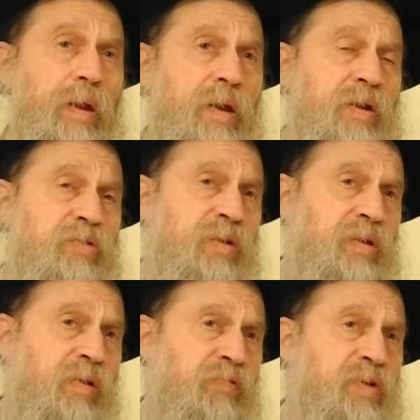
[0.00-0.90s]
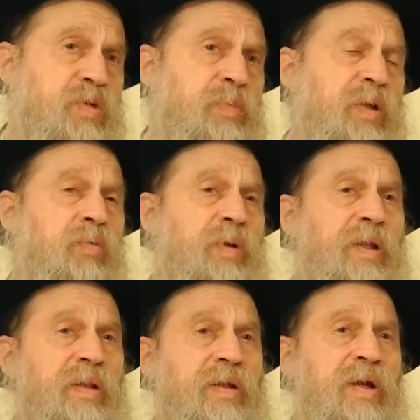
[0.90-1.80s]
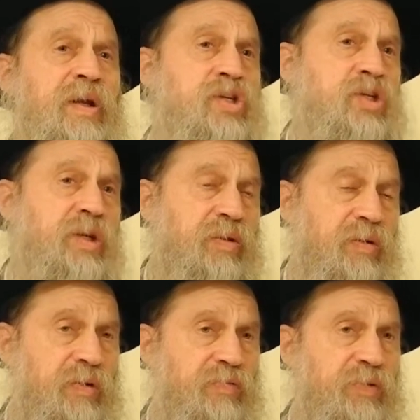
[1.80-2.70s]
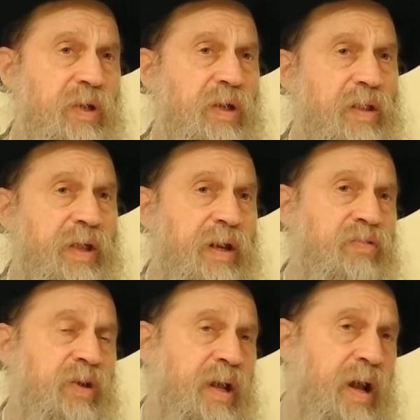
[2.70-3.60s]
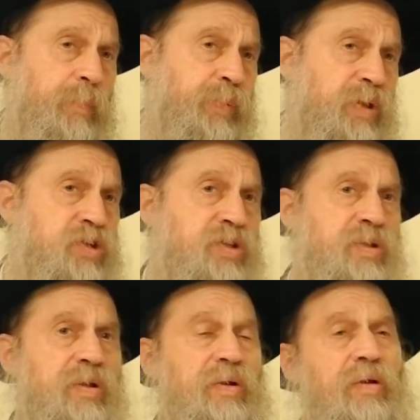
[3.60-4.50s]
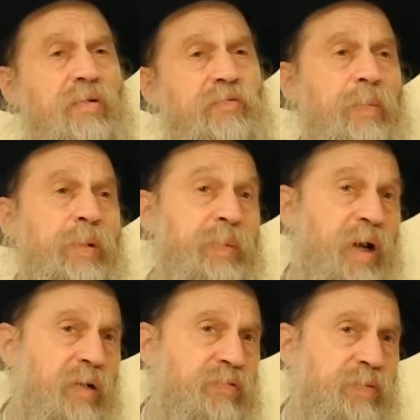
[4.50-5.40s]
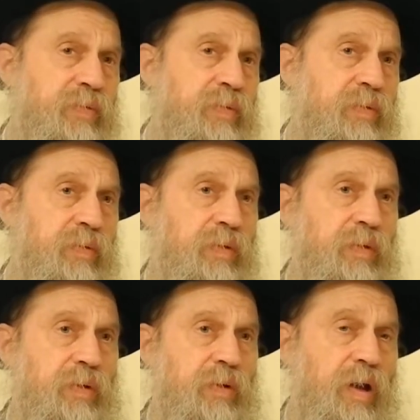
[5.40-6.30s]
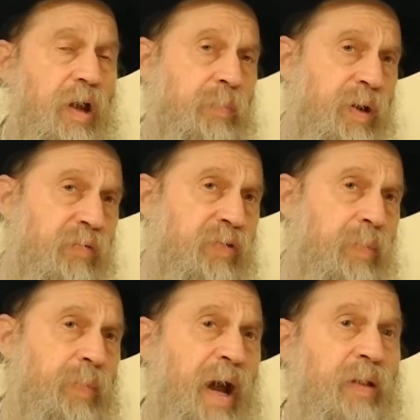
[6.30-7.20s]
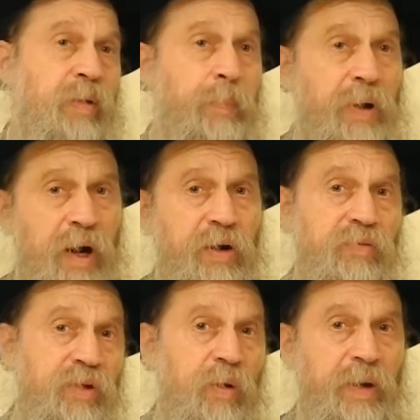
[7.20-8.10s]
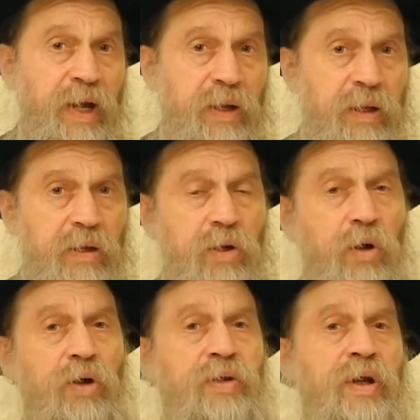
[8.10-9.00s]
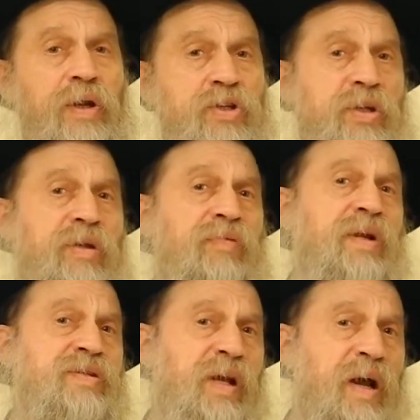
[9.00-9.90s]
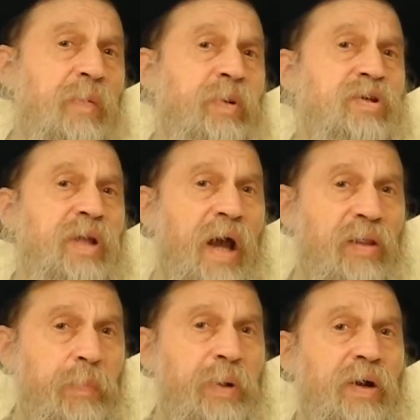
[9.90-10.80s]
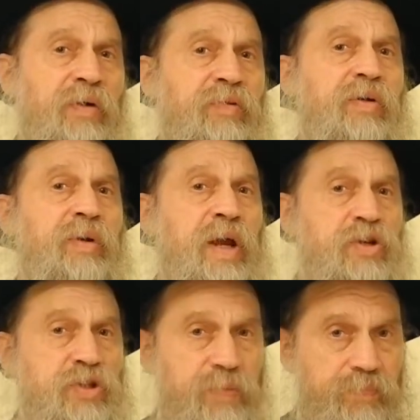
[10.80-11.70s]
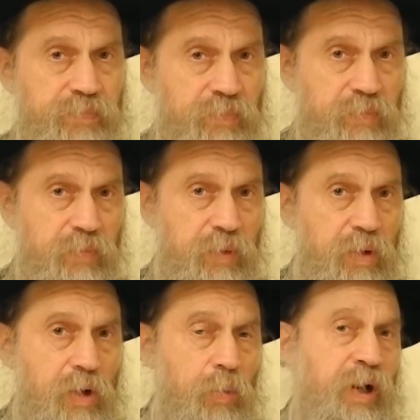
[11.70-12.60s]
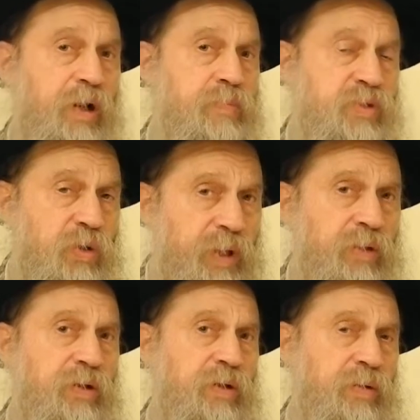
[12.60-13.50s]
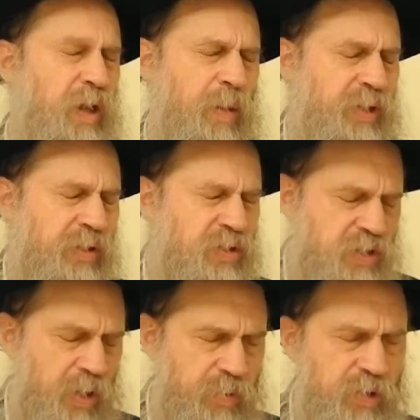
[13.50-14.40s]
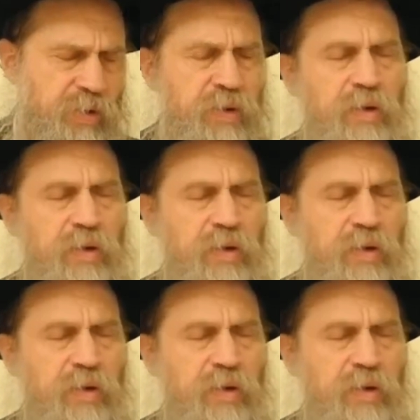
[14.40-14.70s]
it is the difference between the initiative that is accomplished from above, from on the part of the Almighty, or the initiative that is accomplished on the part of the creation. When it comes to to summer,